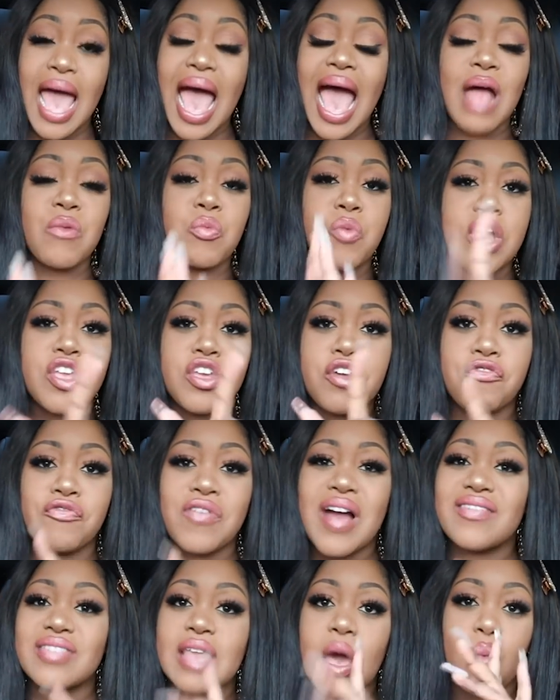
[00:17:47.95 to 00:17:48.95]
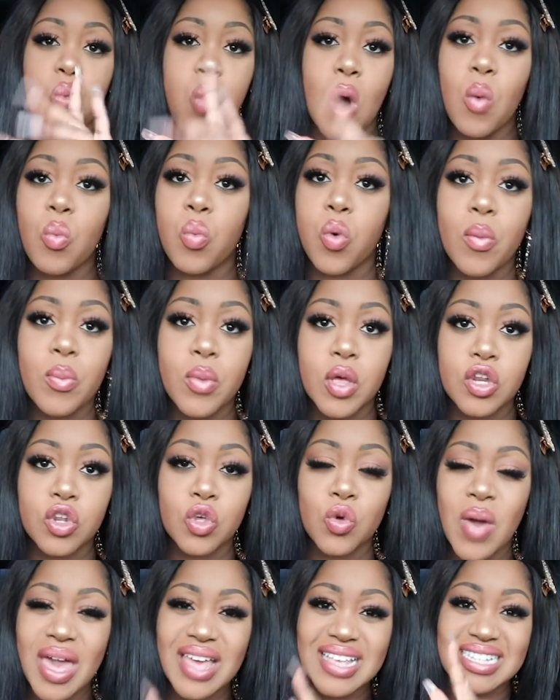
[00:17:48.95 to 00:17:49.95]
And when you find that one woman
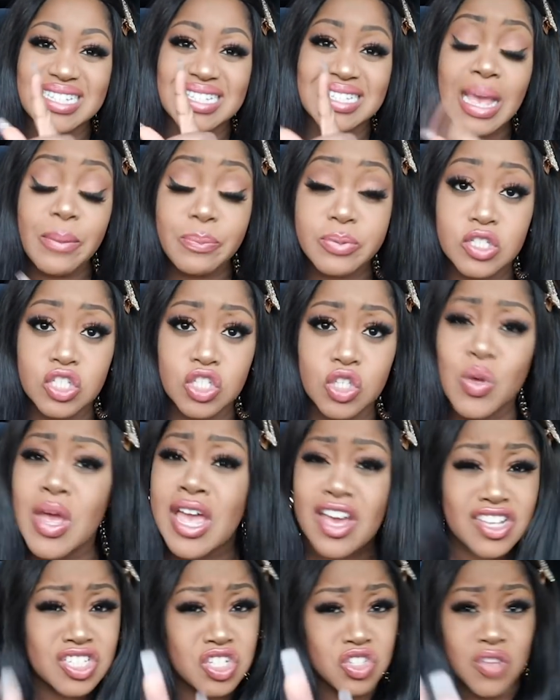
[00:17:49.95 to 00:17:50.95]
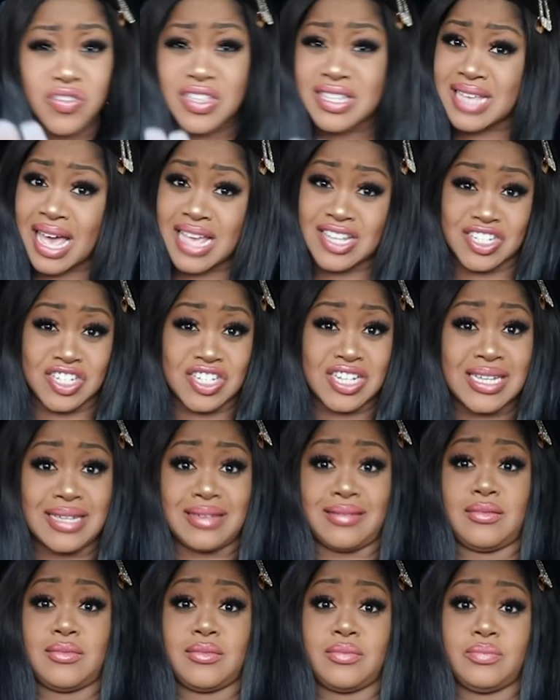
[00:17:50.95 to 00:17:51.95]
who accepts you, because you know these guys cheat.